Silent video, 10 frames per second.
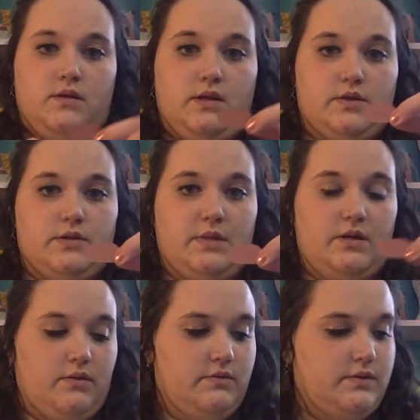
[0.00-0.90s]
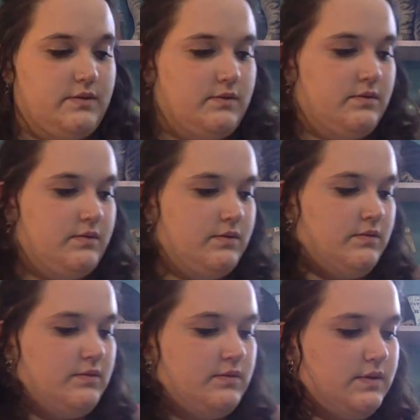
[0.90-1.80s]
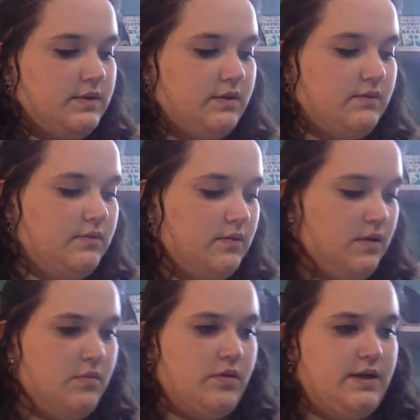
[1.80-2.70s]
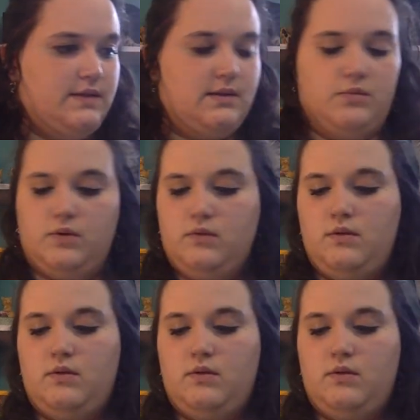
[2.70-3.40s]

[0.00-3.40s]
There's my nose. So, pretty simple.